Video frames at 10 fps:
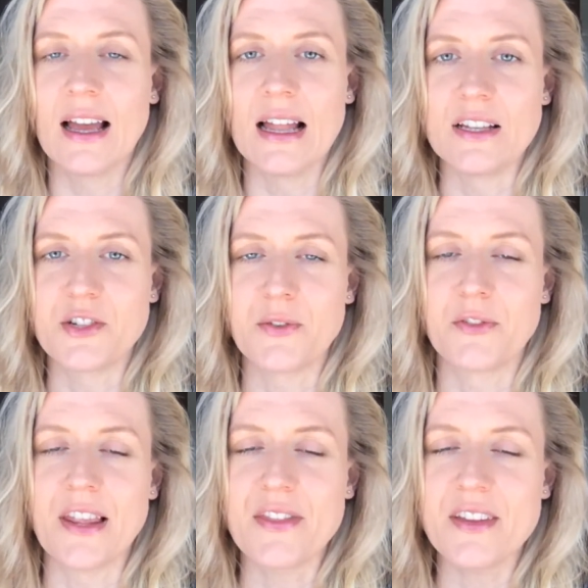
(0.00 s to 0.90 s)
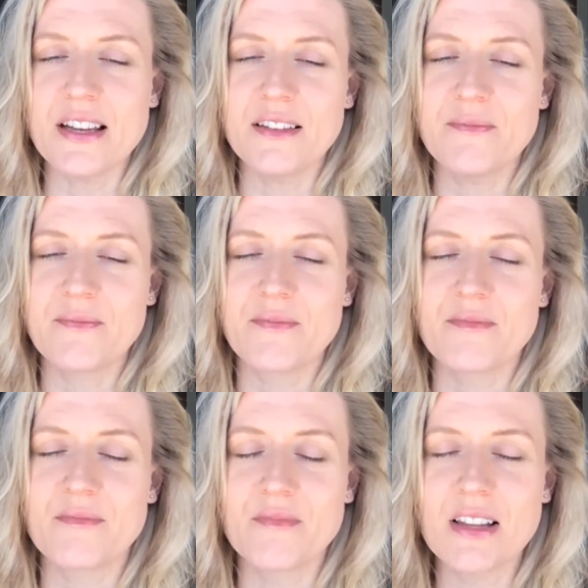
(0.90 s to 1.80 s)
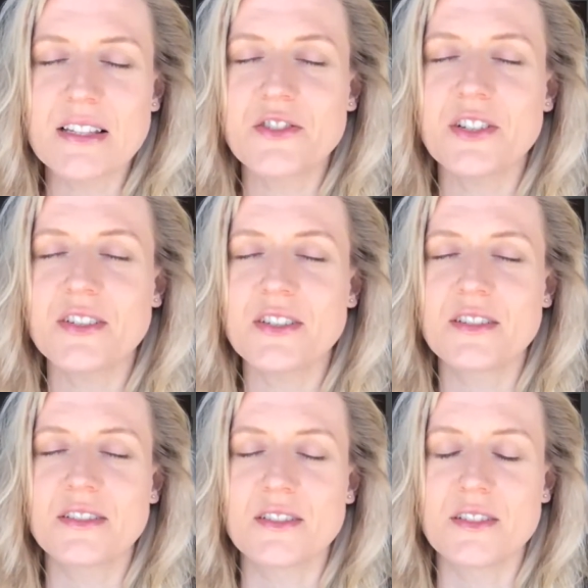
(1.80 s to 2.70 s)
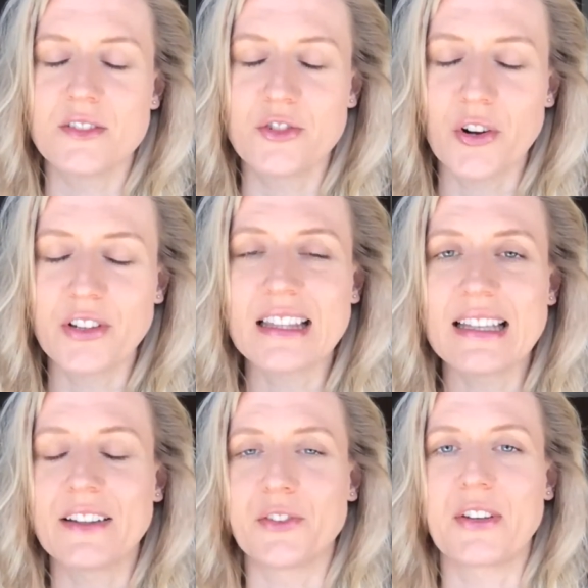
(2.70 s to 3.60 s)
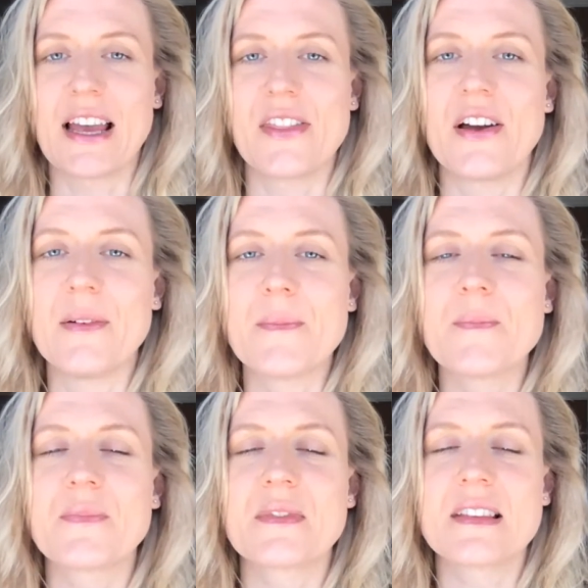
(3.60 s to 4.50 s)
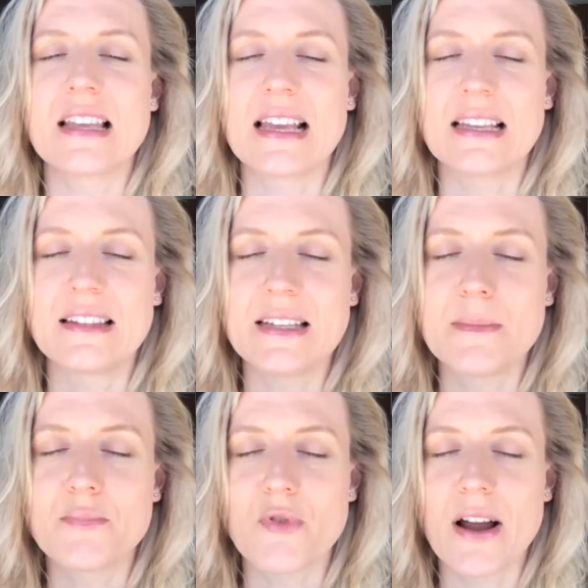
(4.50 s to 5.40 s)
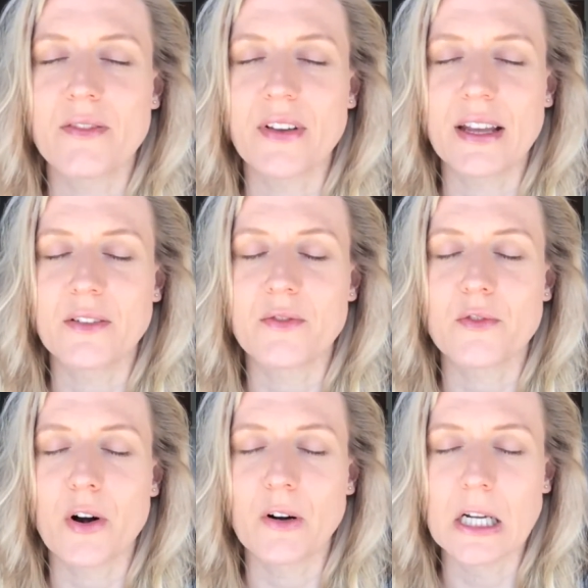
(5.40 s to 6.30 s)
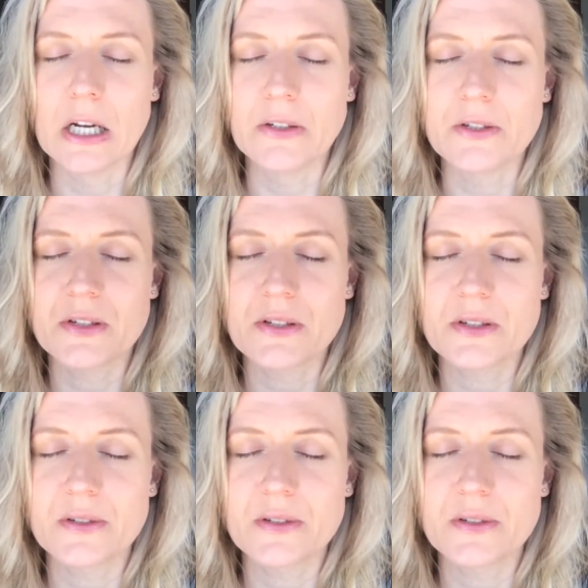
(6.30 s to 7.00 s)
And as you've done that, let's just jointly and together take a deep breath in through our nose